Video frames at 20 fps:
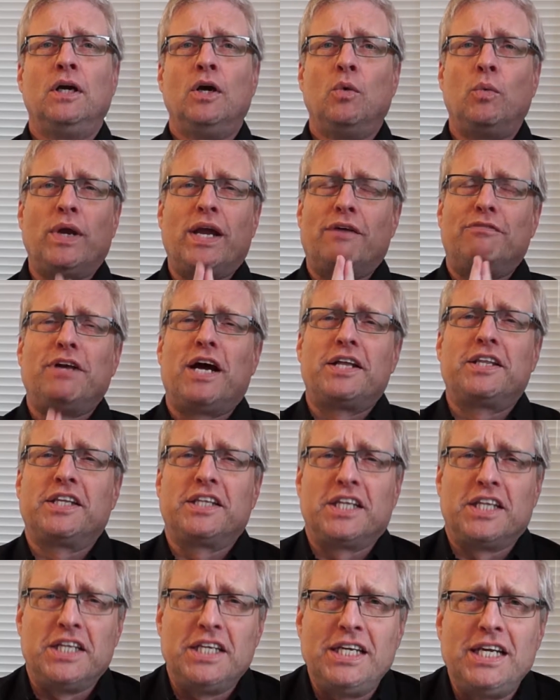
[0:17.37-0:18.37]
We have neither
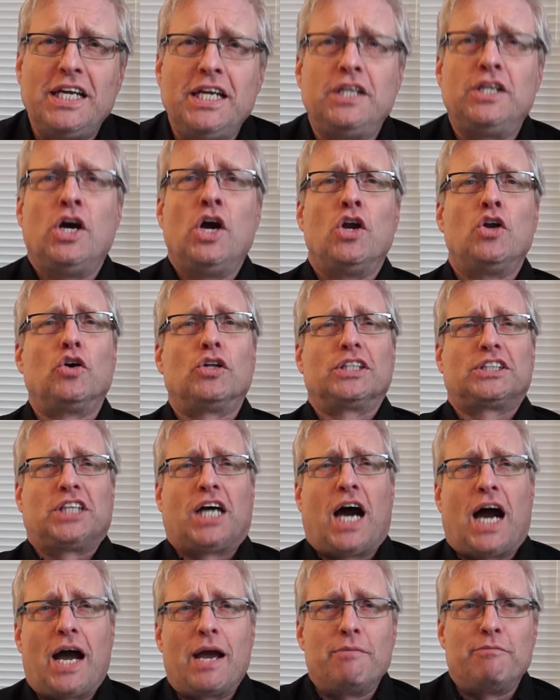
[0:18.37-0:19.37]
the need nor the
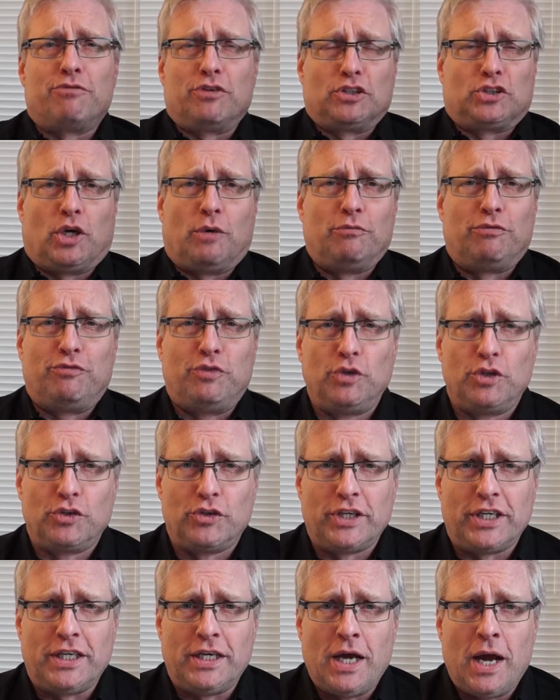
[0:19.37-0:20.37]
time for
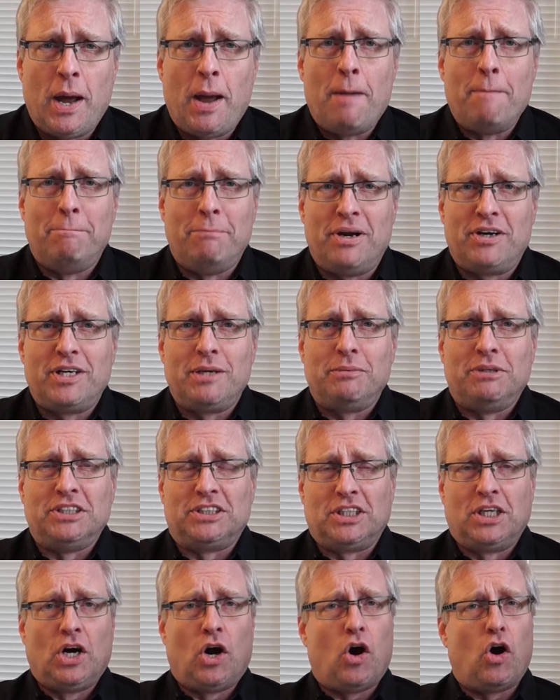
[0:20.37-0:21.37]
tomfoolery,
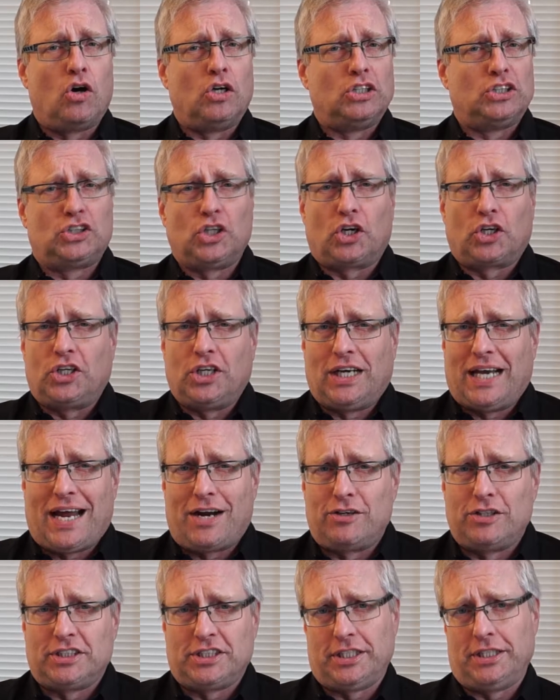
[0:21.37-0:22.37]
merriment, or
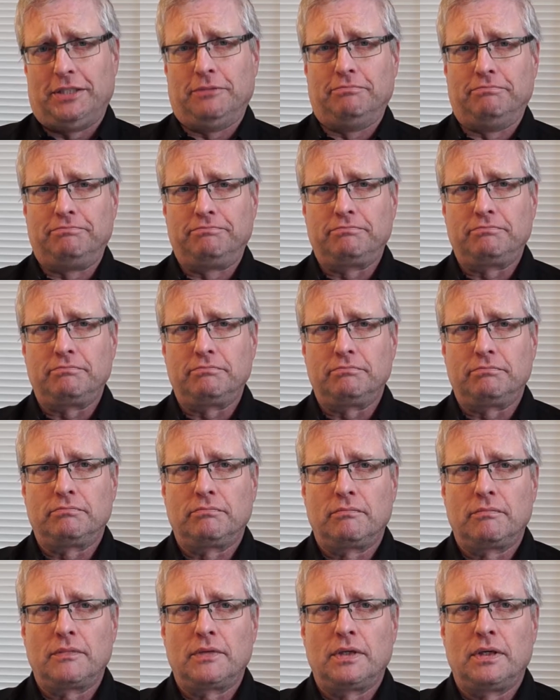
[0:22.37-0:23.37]
jocularity.
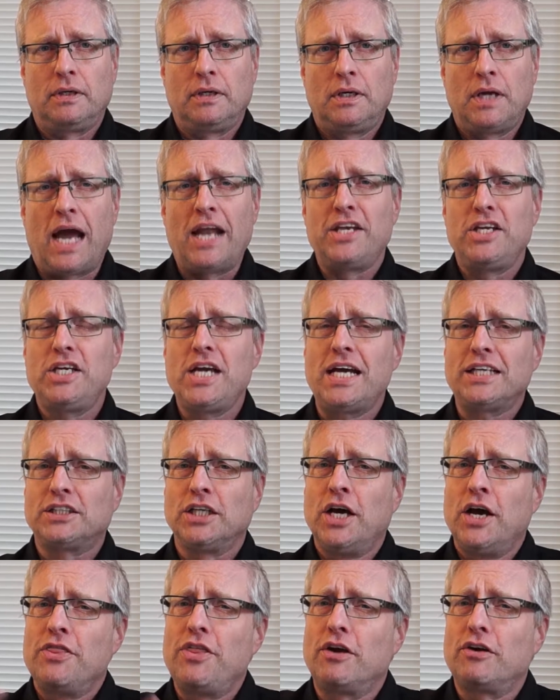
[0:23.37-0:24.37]
And yet
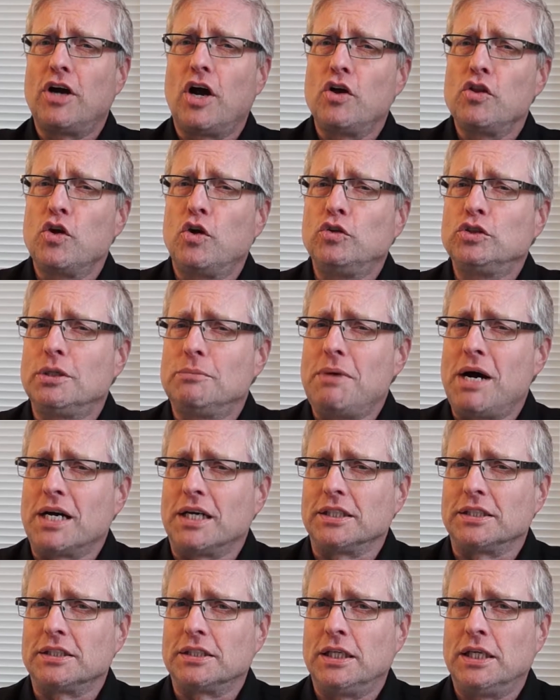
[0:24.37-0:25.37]
there are those among
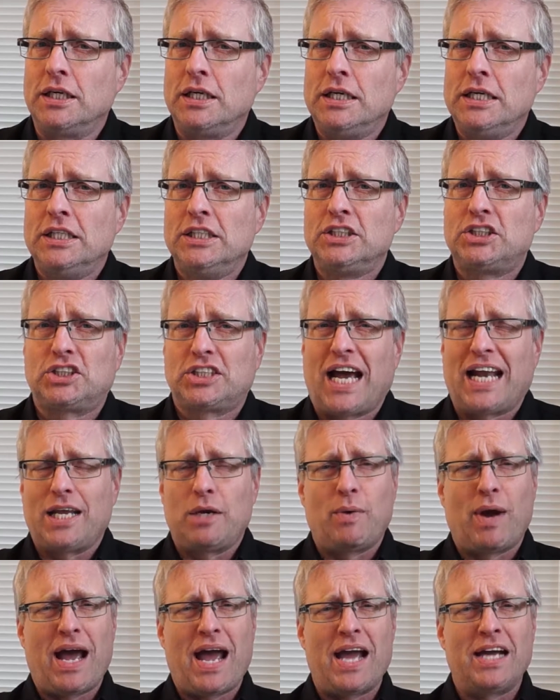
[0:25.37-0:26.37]
us,
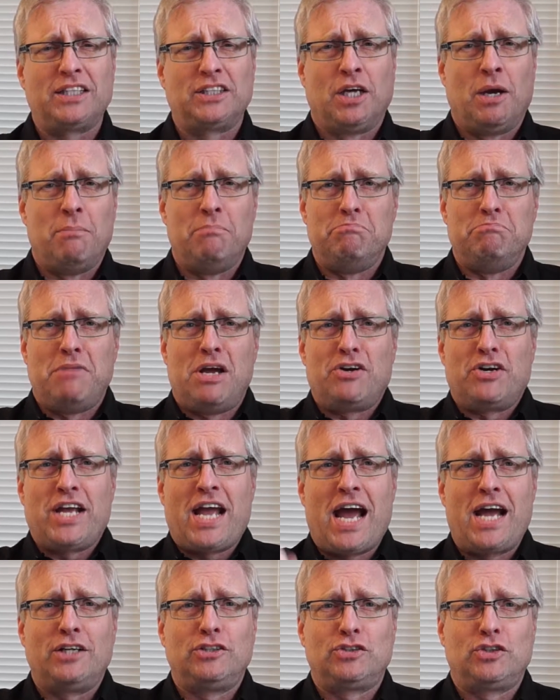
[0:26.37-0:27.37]
scallywags,
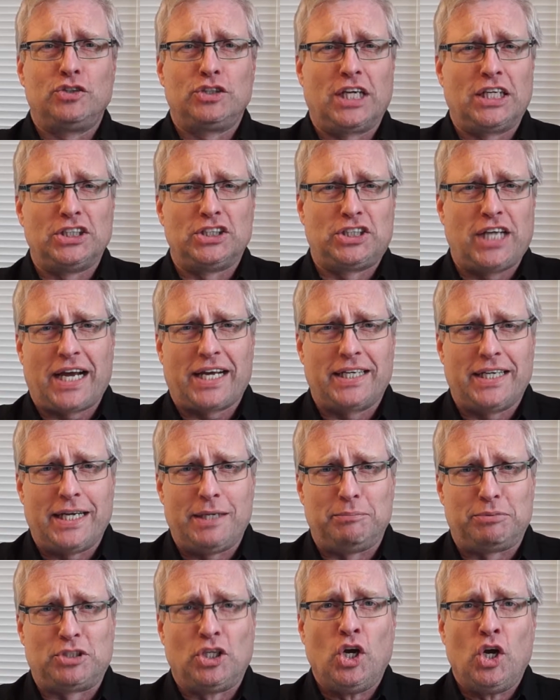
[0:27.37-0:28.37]
merry andrews and
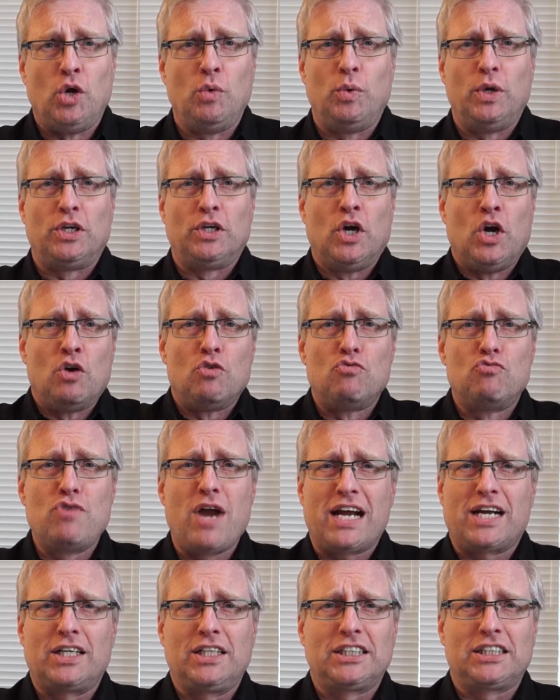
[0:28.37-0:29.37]
jackanapes, who would
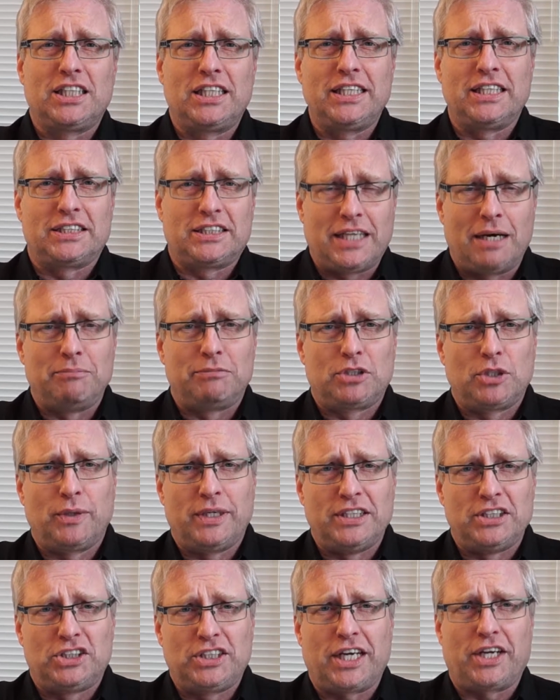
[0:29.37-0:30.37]
recklessly attempt to
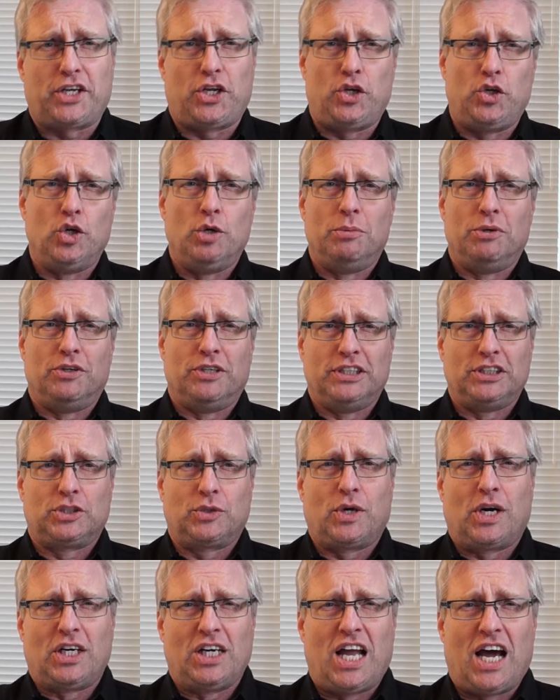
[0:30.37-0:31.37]
inject humour
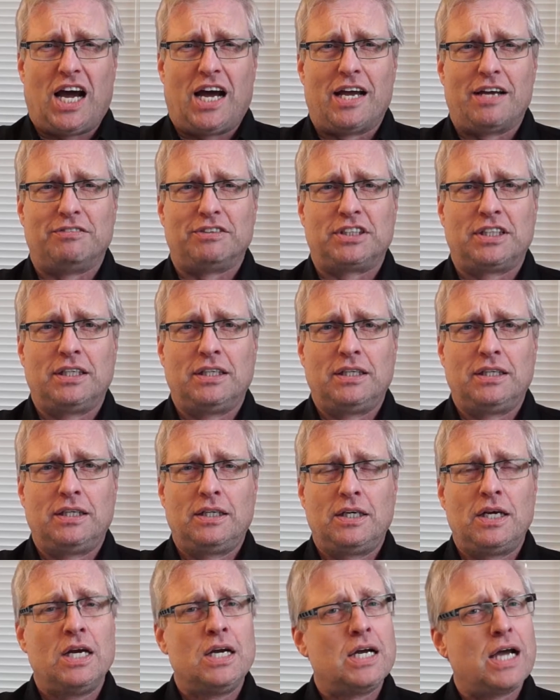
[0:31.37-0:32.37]
into our lives.
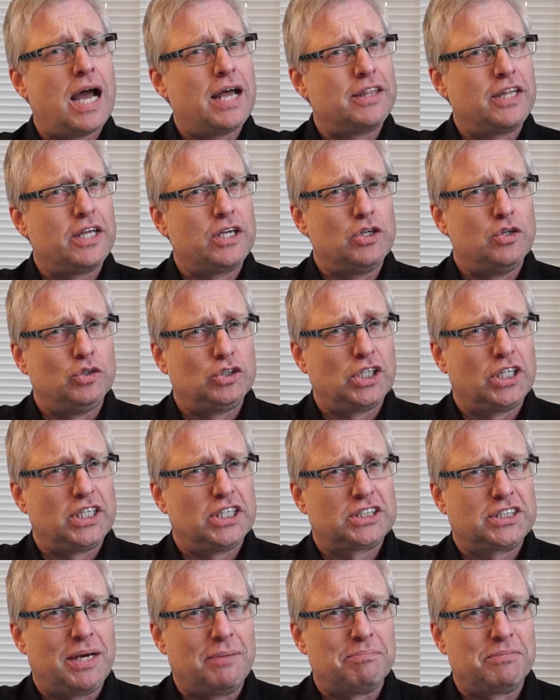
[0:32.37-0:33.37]
And they usually
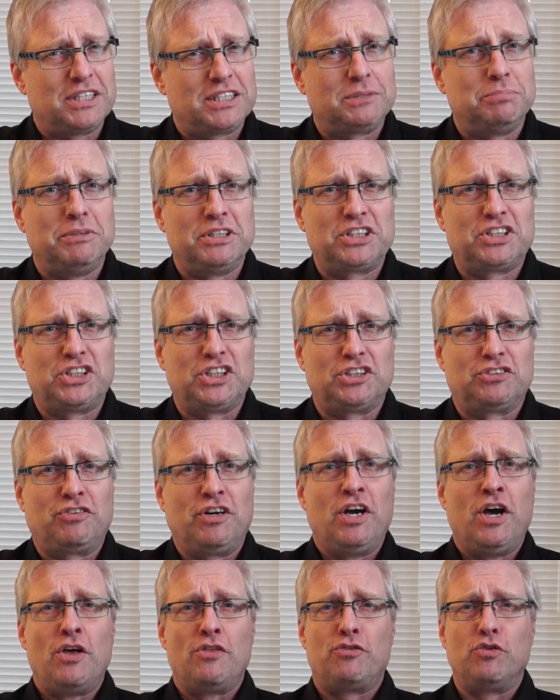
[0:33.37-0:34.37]
attempt this mischief
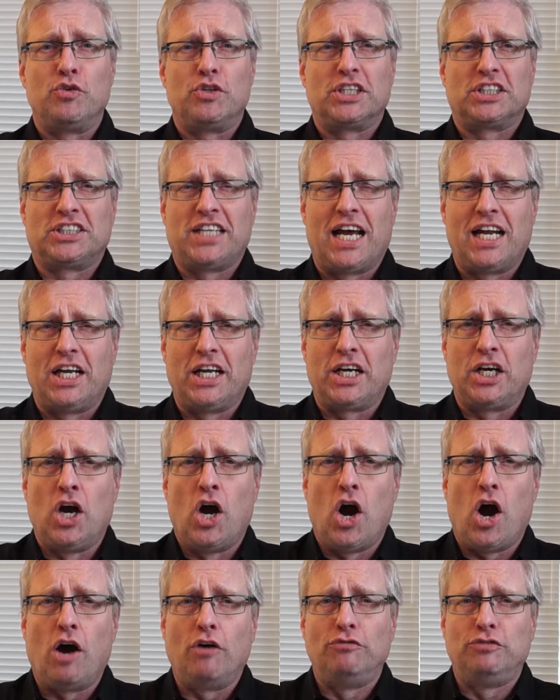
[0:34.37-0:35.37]
through the telling
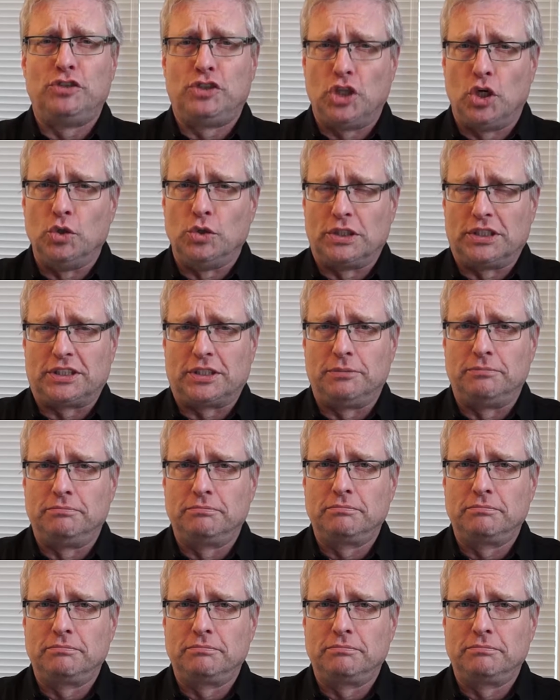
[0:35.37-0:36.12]
of jokes.